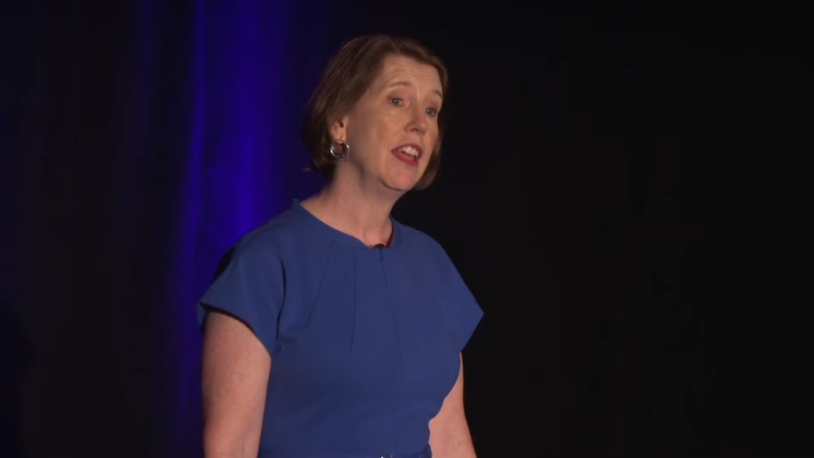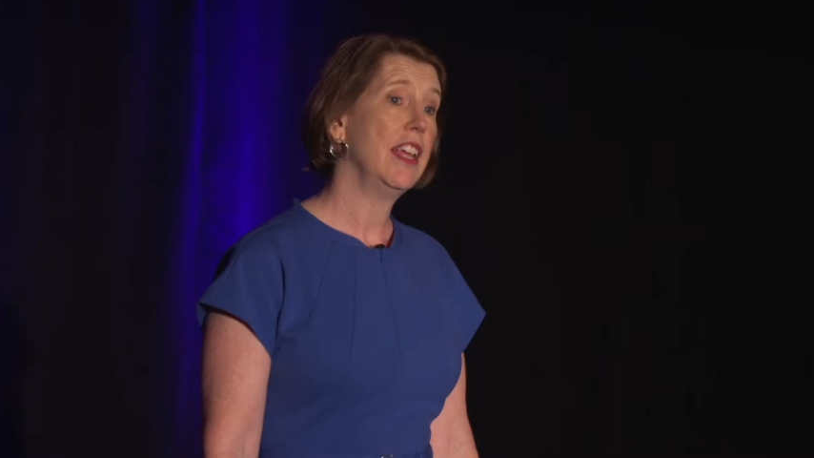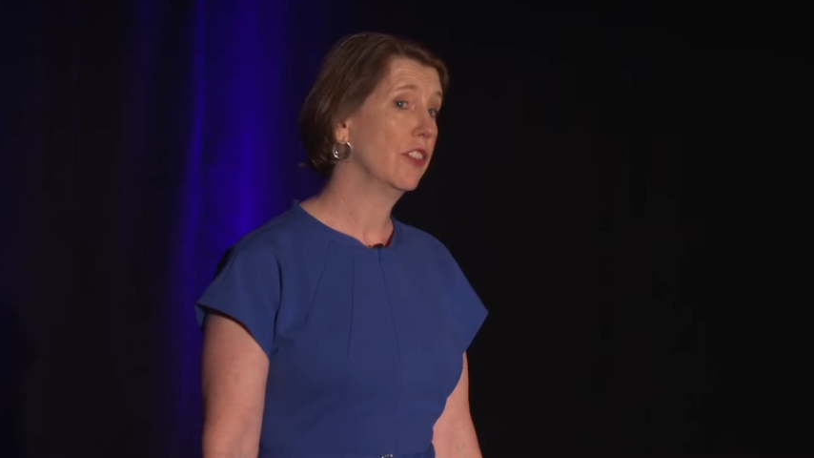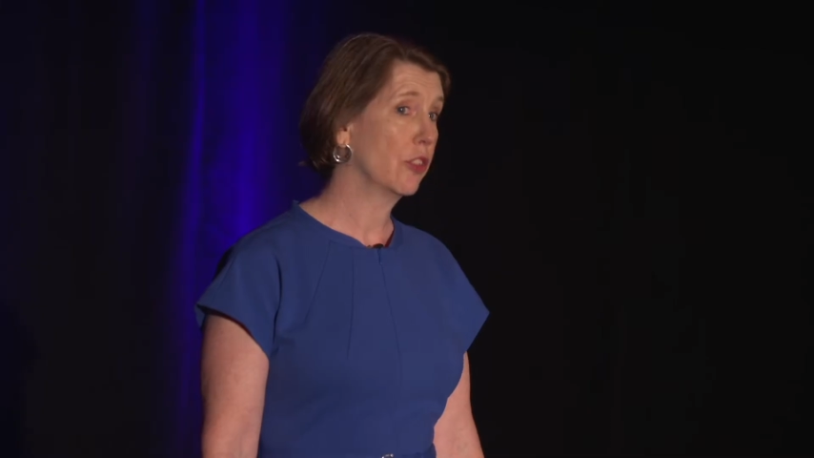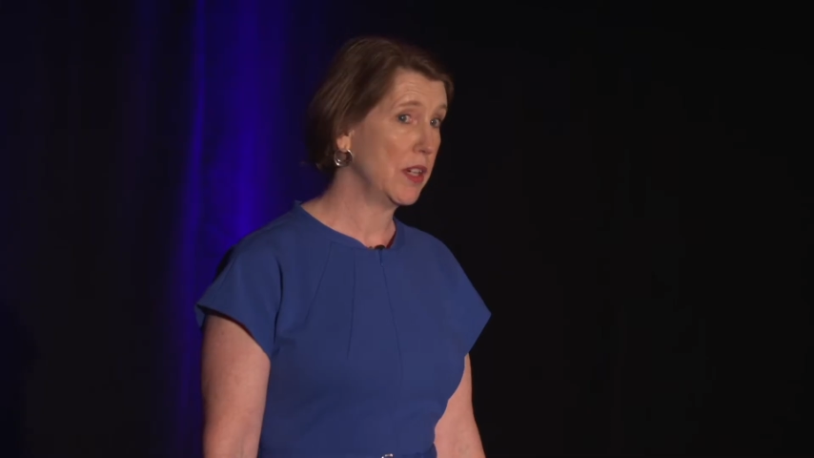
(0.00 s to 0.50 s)

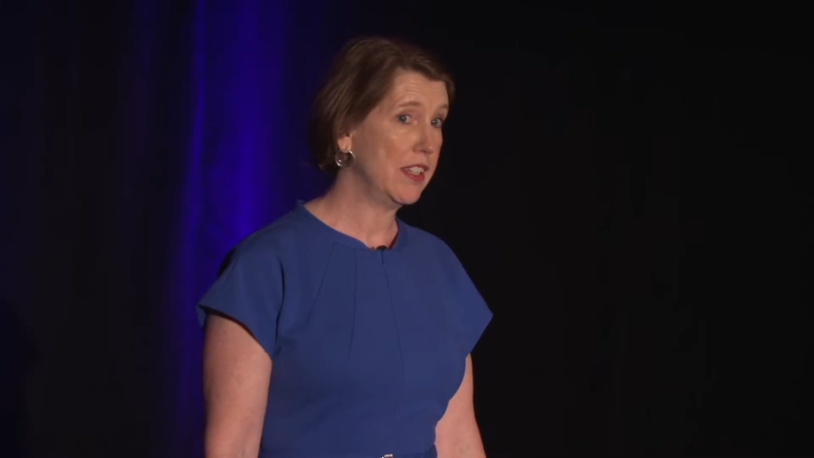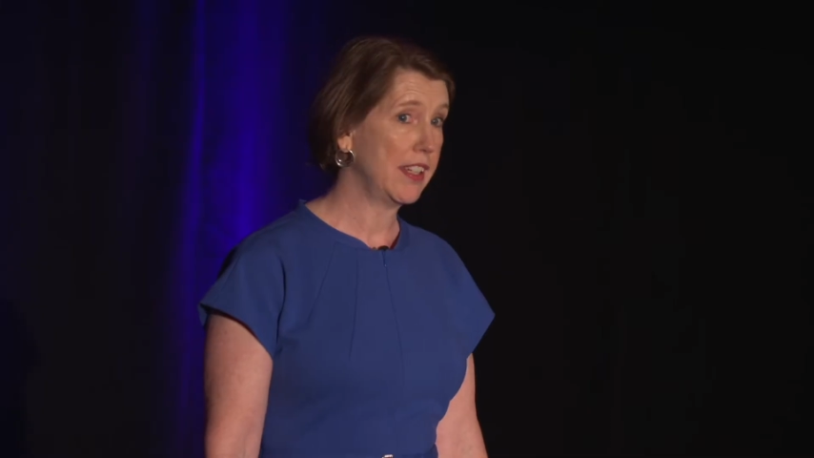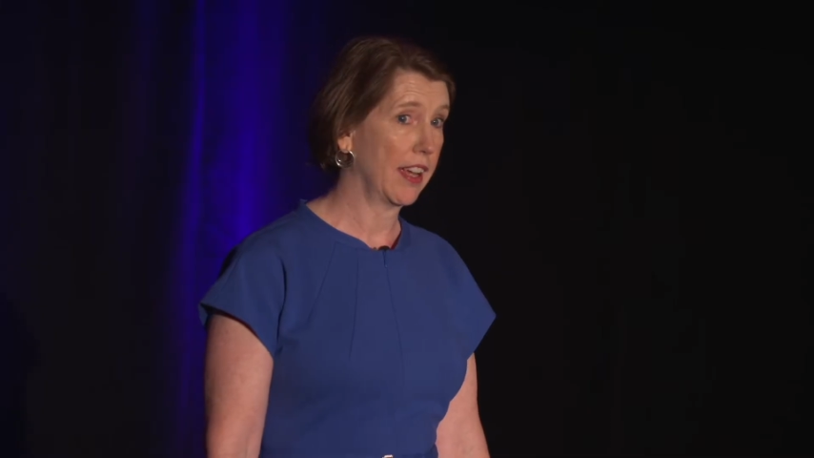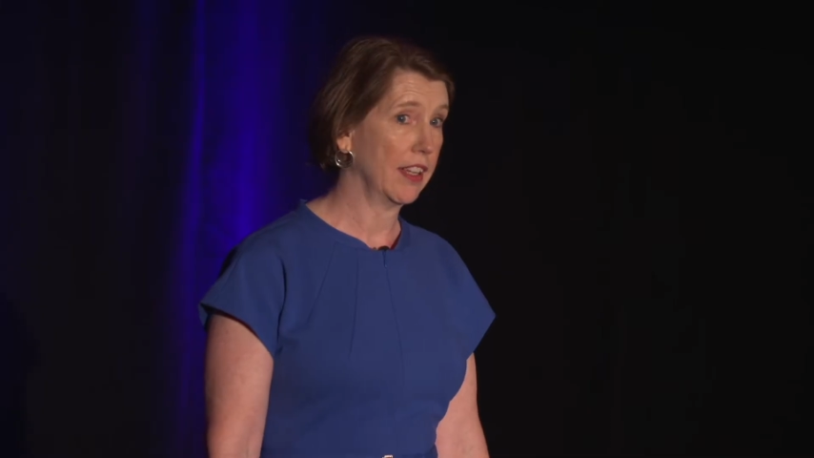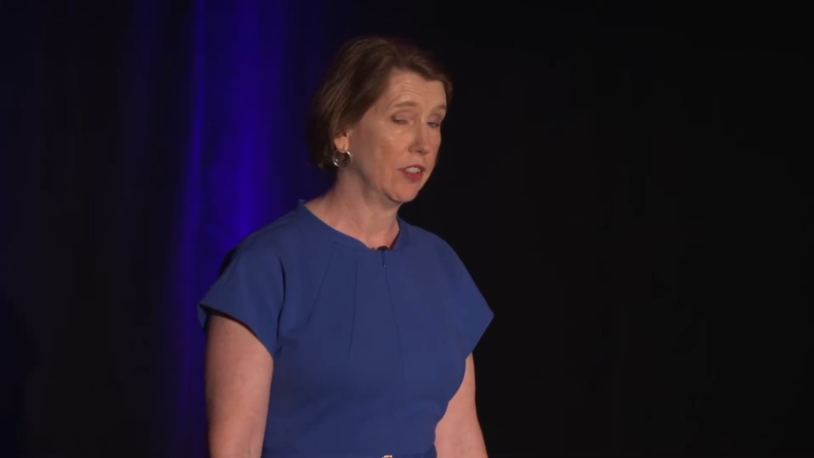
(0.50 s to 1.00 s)
in 3
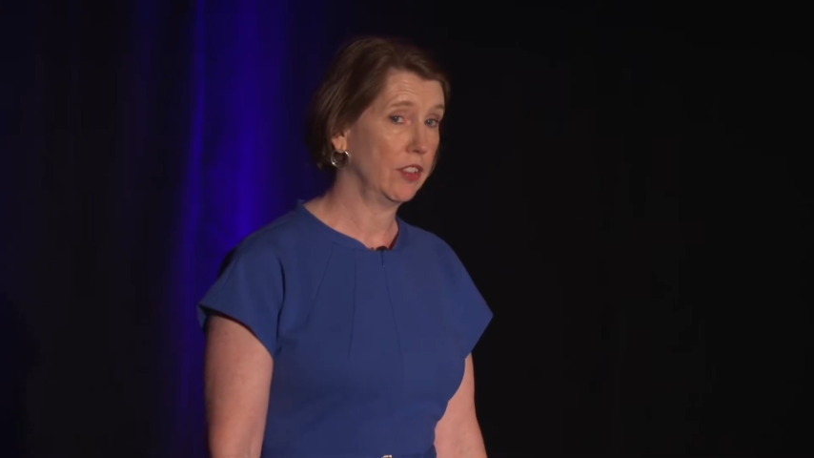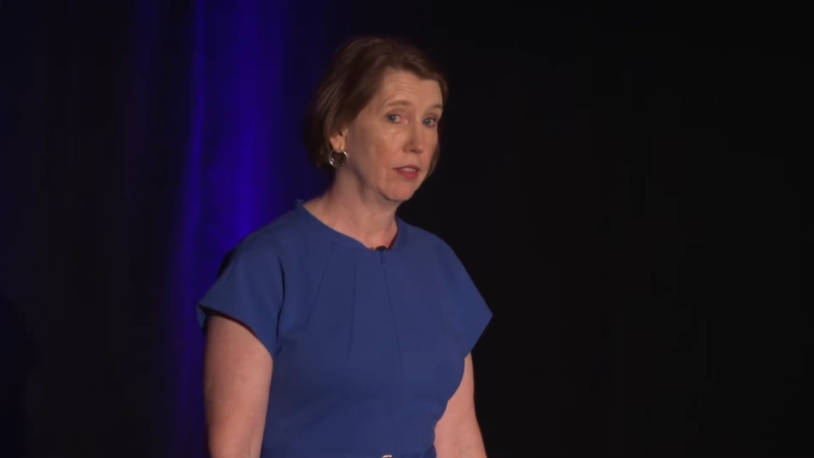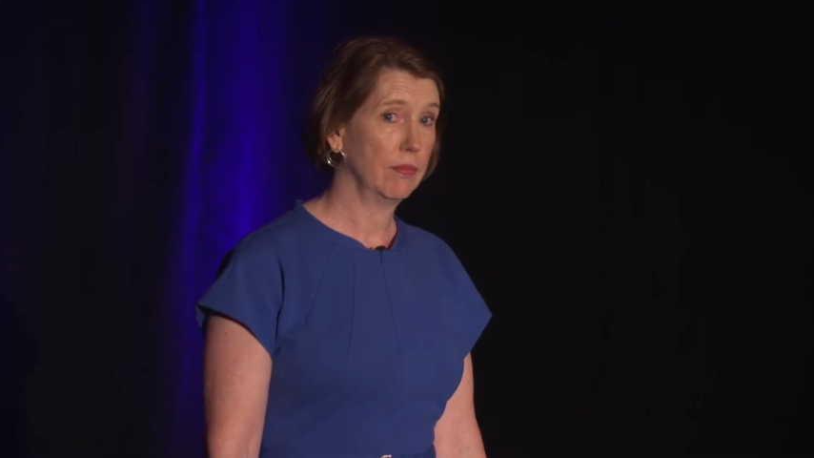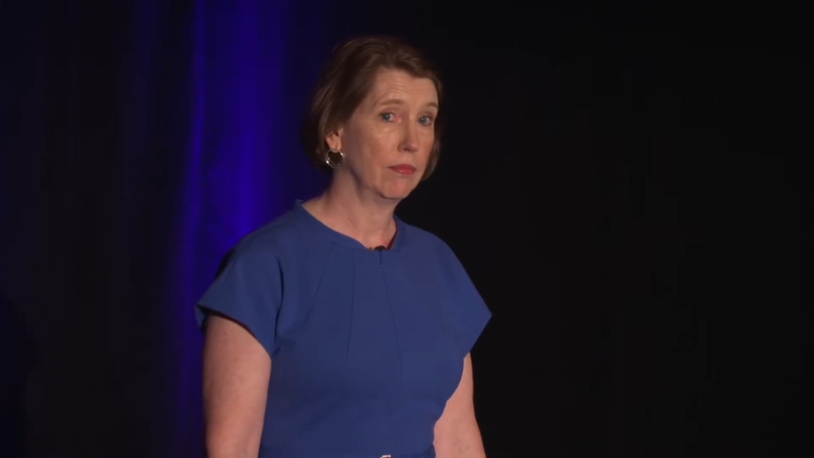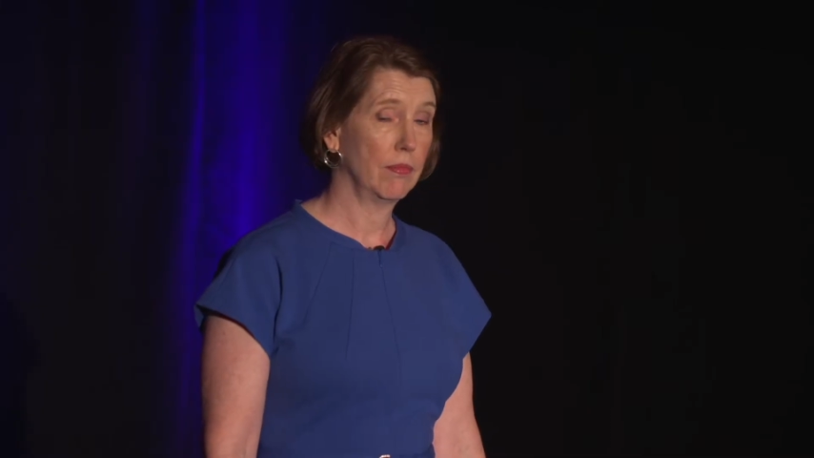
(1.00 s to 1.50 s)
seconds.
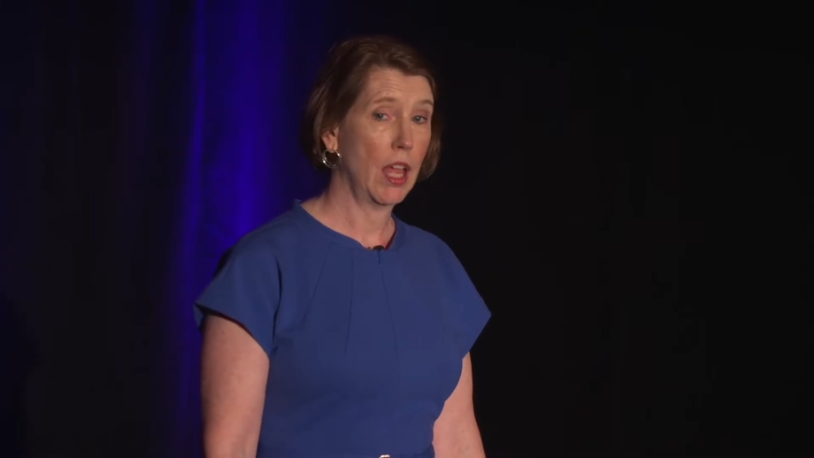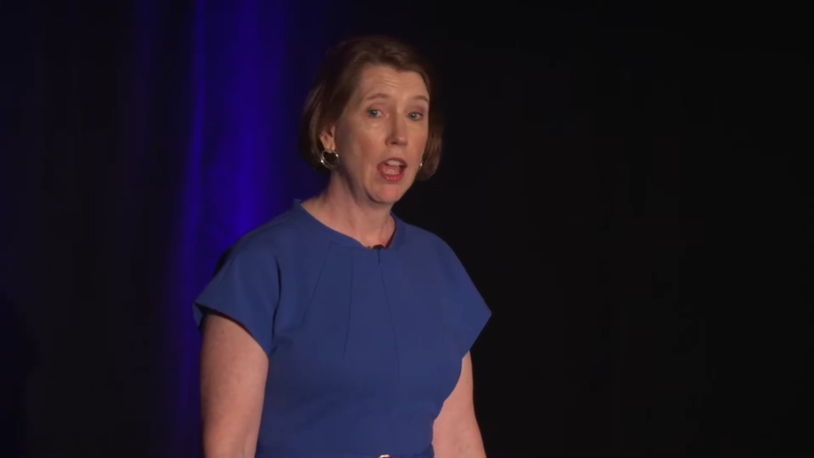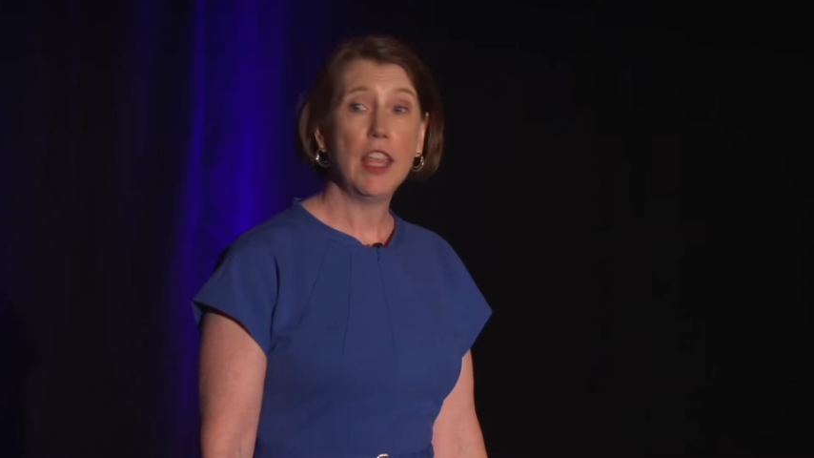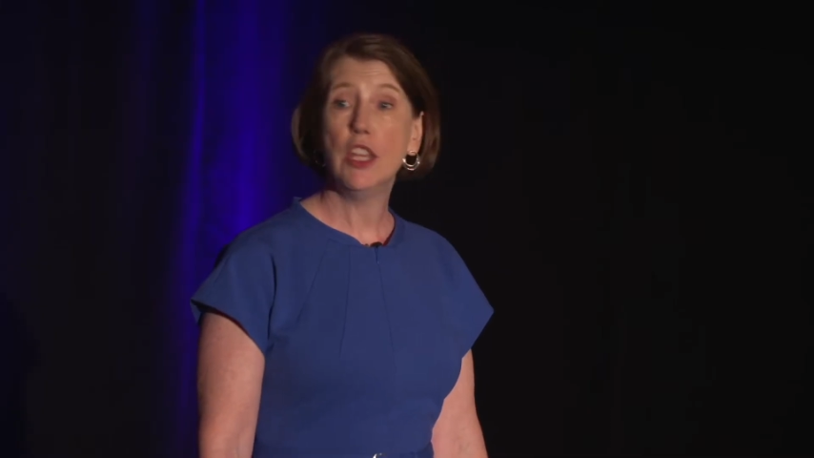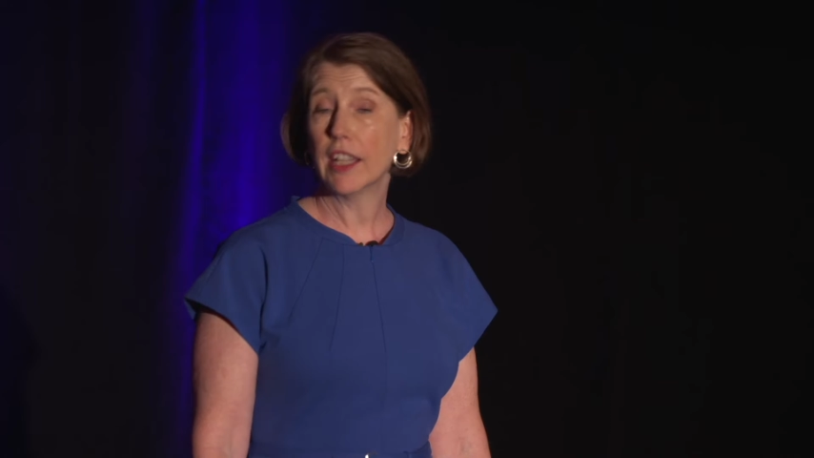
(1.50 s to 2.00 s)

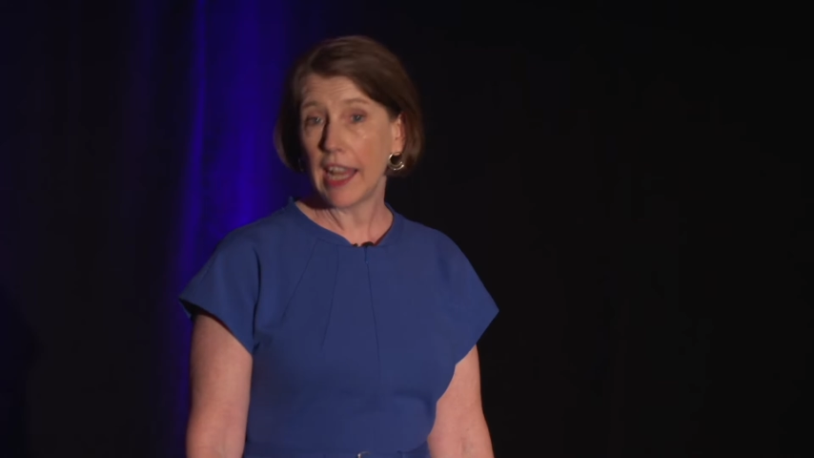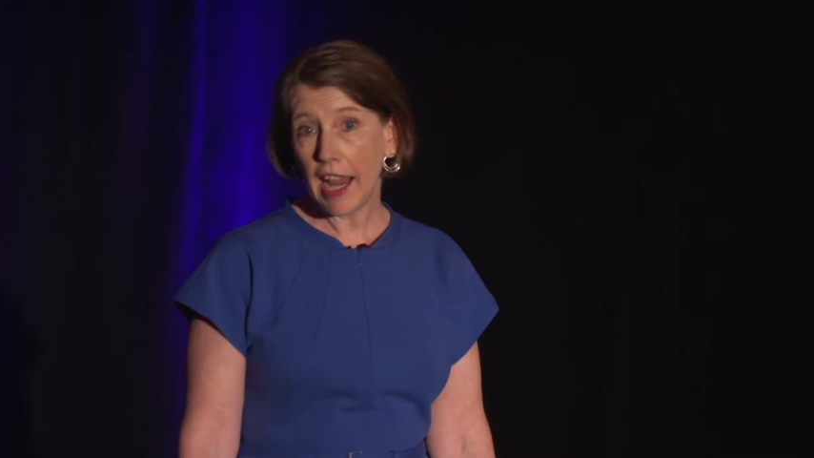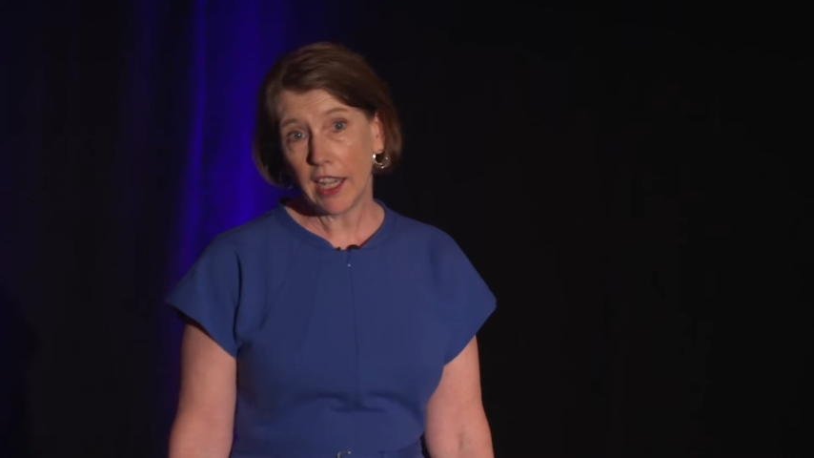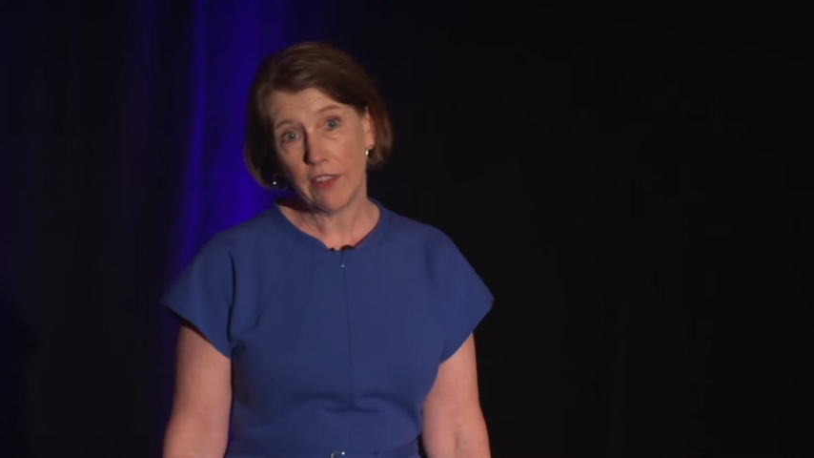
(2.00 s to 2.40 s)
You can't